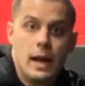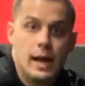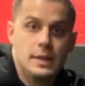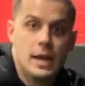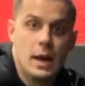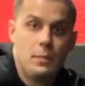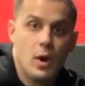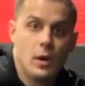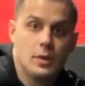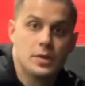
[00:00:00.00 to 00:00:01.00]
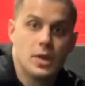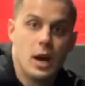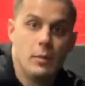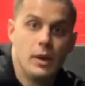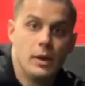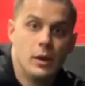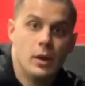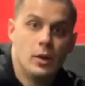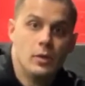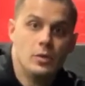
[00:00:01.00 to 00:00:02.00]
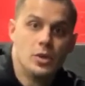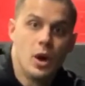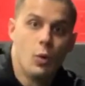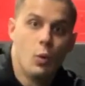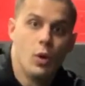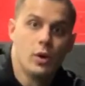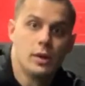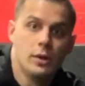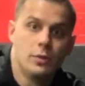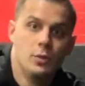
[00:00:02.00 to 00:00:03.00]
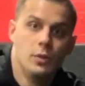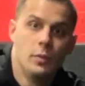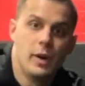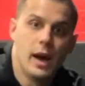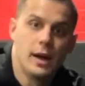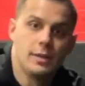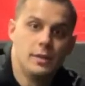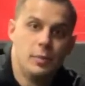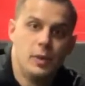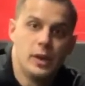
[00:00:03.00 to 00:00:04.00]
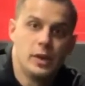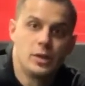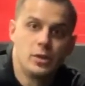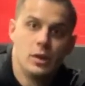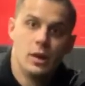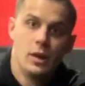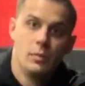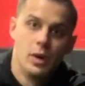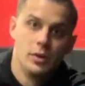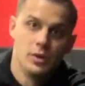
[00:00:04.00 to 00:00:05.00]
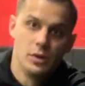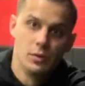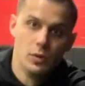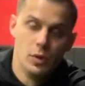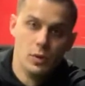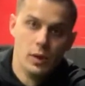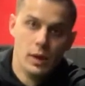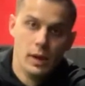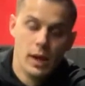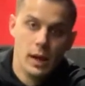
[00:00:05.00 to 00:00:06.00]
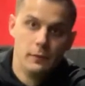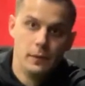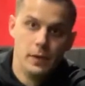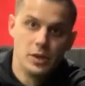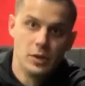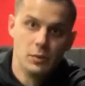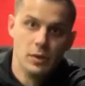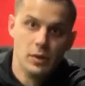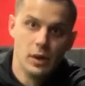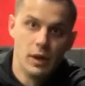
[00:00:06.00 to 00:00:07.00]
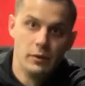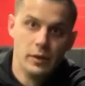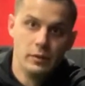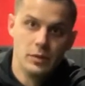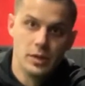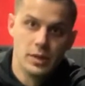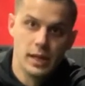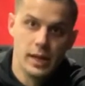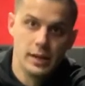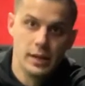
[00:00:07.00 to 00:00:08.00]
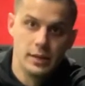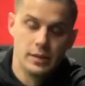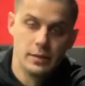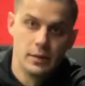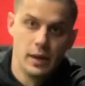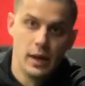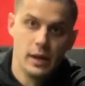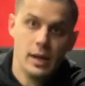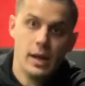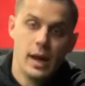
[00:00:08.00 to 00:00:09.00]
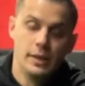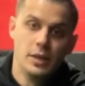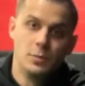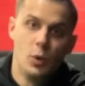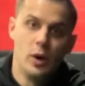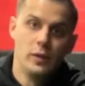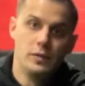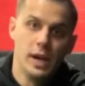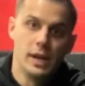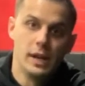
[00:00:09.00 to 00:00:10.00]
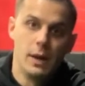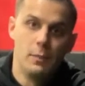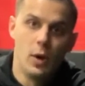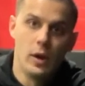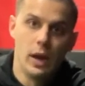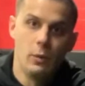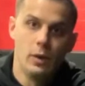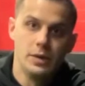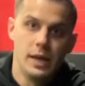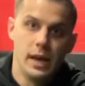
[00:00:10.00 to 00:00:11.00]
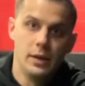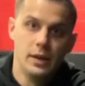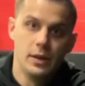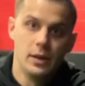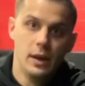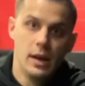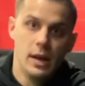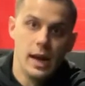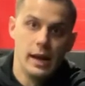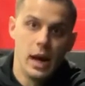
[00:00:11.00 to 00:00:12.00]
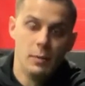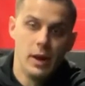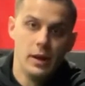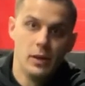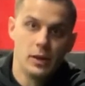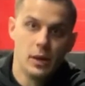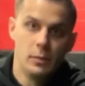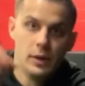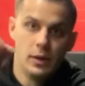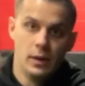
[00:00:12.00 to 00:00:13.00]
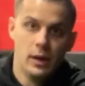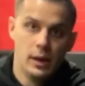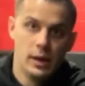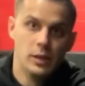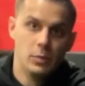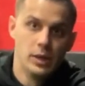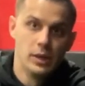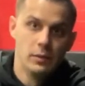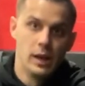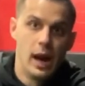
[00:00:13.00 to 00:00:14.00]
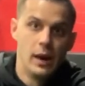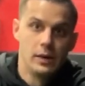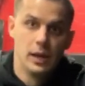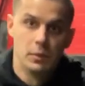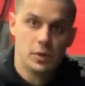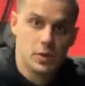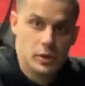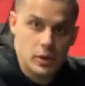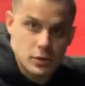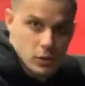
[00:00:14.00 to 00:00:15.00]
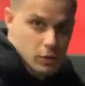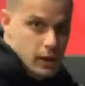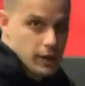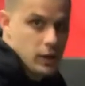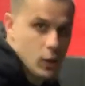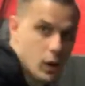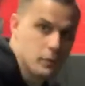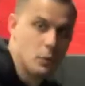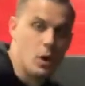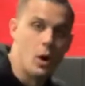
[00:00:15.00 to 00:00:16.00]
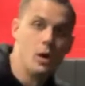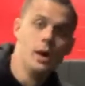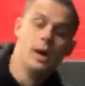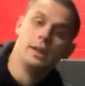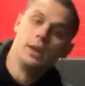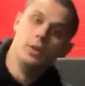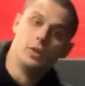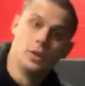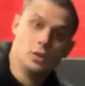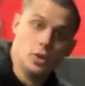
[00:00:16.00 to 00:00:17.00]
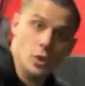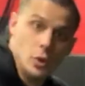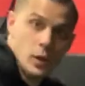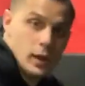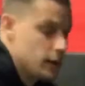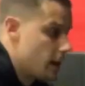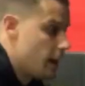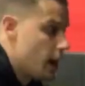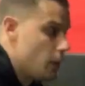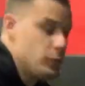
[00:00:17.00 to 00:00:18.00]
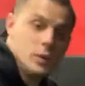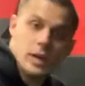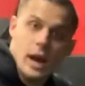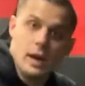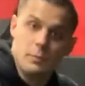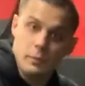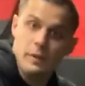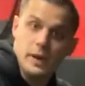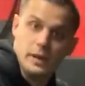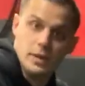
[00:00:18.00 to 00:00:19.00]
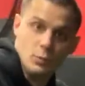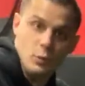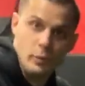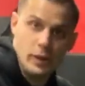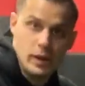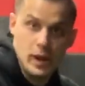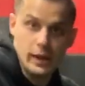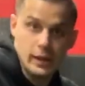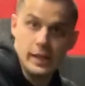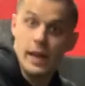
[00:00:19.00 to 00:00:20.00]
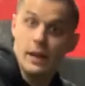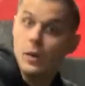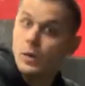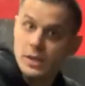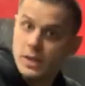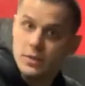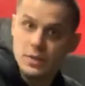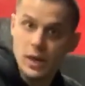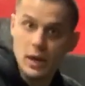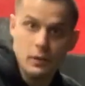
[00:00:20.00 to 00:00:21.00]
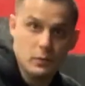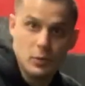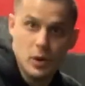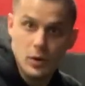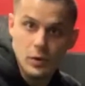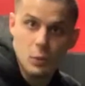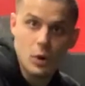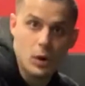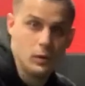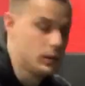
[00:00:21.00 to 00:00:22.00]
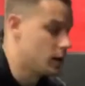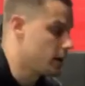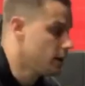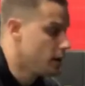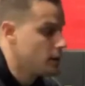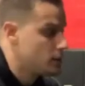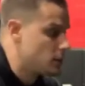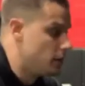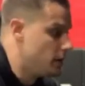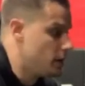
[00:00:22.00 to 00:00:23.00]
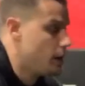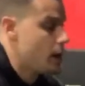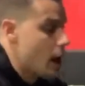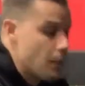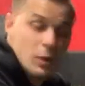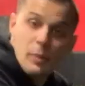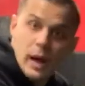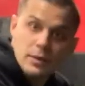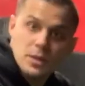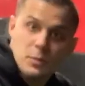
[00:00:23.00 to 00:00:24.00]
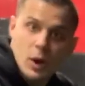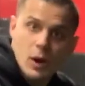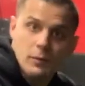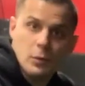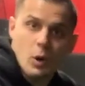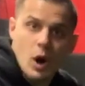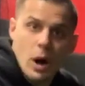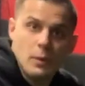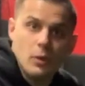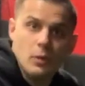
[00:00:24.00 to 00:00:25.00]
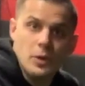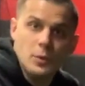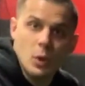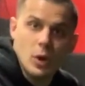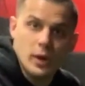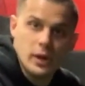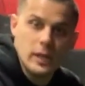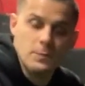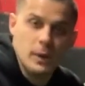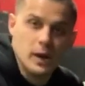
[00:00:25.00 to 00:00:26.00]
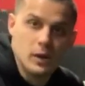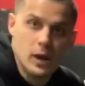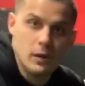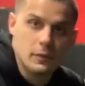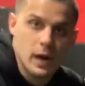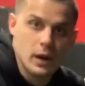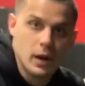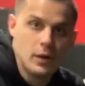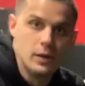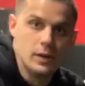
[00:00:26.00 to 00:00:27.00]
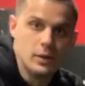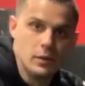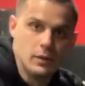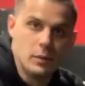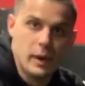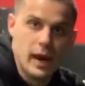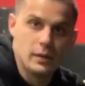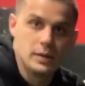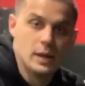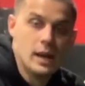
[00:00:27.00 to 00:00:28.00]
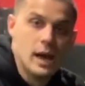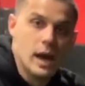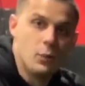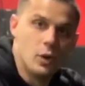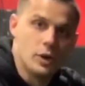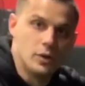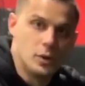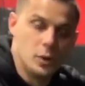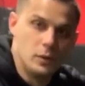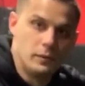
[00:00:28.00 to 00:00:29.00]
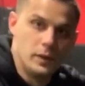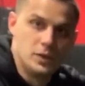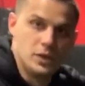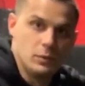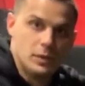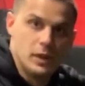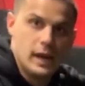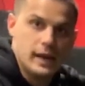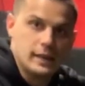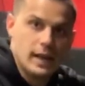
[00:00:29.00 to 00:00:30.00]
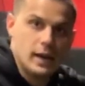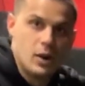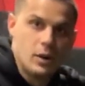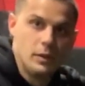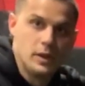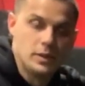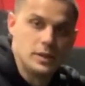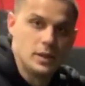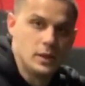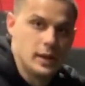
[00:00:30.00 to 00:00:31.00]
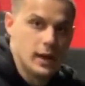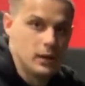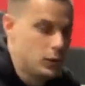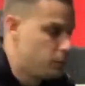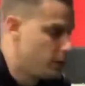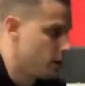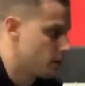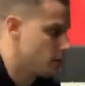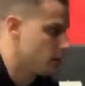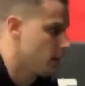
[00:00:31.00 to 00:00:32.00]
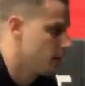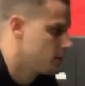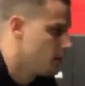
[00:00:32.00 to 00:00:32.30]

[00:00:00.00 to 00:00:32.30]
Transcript: As that ball is coming, you start working through the path of the pitch, punching through, and finishing with your glove even just like this, okay? At this point, you've taken that ball that was down here, and now made it look up here in the blink of an eye, okay? I'm gonna show you a drill right here off the wall that you can do, okay, to help you kind of perfect this movement, all right? And again, it only takes yourself, a ball, and a wall, all right? So here, I'm gonna bounce this ball off the wall. I'm gonna really work on keeping my glove kind of underneath the, the bounce and working through and finishing with a locked out arm here, still in that low pitch, okay?